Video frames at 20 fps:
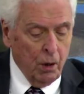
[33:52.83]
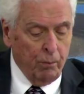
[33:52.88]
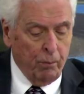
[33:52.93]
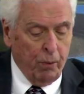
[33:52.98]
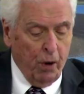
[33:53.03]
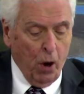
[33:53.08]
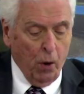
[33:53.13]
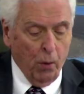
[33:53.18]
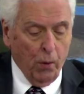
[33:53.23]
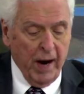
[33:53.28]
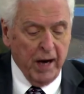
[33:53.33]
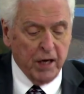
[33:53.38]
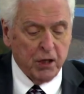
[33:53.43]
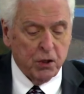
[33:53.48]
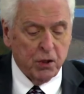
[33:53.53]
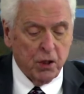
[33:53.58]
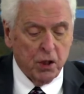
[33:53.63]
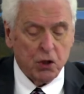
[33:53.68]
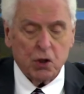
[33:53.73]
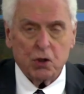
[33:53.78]
Paul
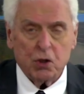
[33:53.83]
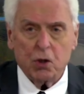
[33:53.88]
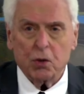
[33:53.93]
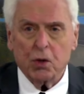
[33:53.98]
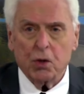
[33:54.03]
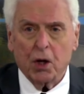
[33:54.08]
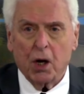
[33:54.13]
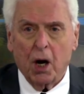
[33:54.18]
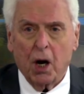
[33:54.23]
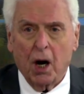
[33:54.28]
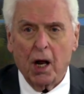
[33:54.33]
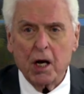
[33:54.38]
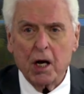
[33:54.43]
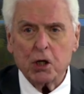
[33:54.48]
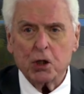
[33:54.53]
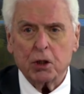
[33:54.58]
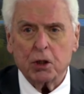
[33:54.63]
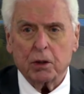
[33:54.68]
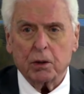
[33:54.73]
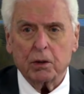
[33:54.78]
writes this to the
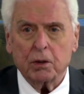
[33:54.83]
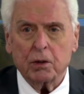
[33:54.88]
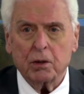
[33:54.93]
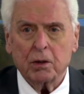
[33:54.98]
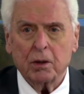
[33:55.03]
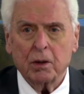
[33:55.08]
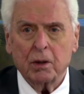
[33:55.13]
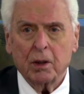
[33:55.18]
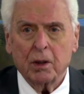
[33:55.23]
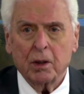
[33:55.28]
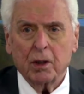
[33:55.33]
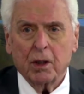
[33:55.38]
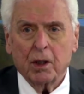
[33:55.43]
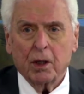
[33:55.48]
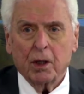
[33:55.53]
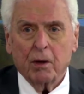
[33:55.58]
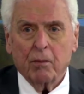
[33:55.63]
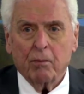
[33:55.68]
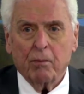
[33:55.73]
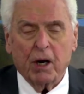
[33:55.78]
Galatians,
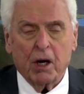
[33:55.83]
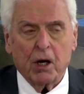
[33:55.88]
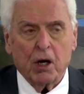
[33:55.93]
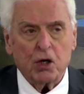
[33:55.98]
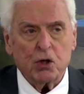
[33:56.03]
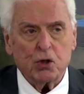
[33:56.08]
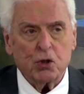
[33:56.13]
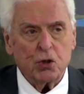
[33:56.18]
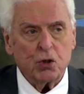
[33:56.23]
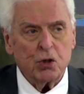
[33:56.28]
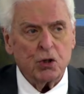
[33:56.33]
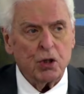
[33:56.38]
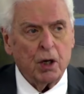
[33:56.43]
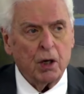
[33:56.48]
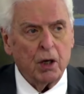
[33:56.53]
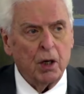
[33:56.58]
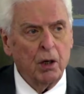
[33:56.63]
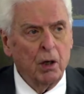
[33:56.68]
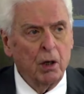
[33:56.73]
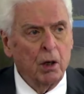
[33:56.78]
because you
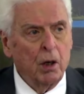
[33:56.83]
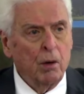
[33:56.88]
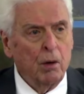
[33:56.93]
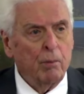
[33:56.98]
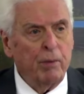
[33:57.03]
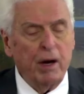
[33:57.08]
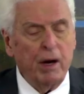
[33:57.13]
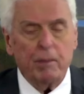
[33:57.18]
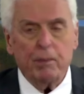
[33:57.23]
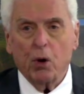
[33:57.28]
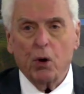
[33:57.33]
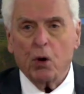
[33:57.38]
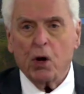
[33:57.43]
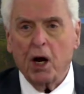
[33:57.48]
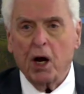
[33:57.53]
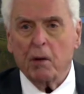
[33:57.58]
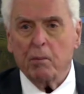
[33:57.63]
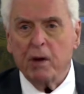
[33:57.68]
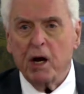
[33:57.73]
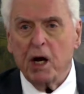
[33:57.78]
see, people
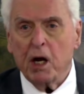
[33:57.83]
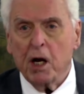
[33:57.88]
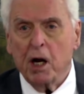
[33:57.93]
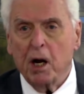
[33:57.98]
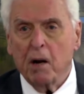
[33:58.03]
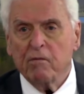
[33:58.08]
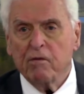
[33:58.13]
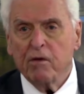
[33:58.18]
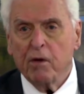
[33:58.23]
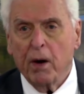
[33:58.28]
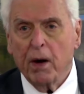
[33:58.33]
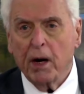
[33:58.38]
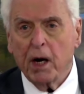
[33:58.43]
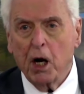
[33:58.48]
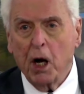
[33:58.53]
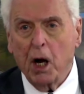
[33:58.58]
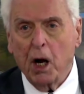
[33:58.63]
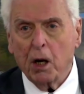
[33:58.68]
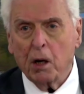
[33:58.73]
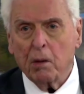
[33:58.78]
can become very
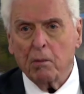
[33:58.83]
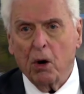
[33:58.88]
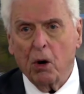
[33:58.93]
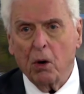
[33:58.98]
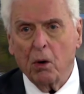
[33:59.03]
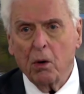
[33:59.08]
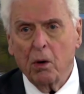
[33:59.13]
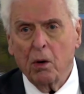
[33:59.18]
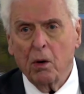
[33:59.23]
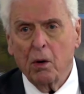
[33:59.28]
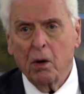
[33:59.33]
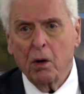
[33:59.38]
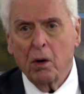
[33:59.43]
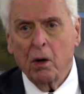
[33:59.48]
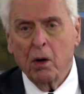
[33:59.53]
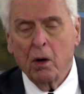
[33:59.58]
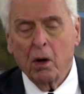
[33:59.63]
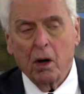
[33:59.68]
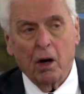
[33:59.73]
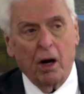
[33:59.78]
gullible
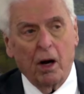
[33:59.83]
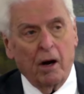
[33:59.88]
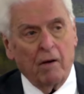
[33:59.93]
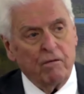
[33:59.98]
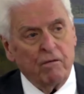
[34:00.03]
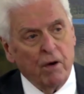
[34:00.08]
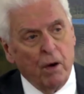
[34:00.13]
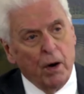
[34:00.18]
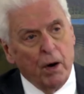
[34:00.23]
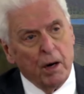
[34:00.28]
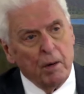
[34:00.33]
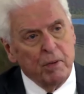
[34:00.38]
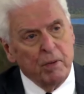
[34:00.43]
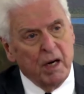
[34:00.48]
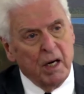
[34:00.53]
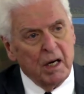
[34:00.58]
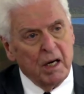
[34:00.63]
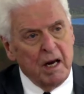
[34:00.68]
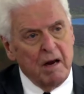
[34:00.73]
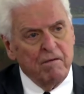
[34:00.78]
and very
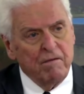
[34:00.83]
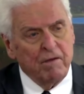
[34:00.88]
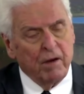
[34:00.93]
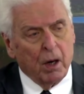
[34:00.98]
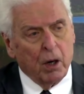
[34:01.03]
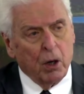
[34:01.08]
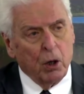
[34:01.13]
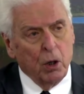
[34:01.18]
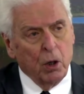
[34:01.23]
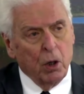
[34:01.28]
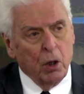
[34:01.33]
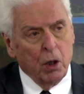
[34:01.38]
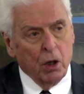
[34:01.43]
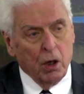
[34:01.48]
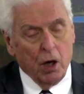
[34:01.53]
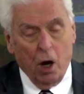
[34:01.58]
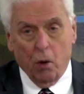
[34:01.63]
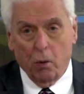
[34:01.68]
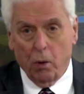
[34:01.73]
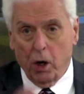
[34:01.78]
believing.
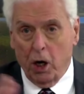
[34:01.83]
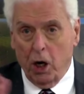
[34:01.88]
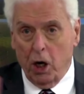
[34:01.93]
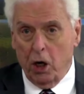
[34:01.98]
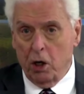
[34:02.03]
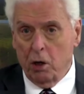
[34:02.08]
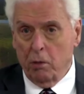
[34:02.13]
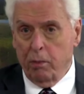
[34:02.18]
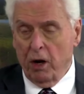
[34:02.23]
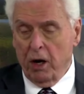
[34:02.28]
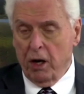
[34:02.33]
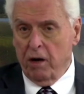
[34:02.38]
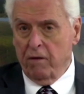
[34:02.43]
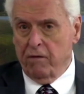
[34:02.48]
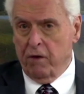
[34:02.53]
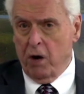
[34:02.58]
Now we need to believe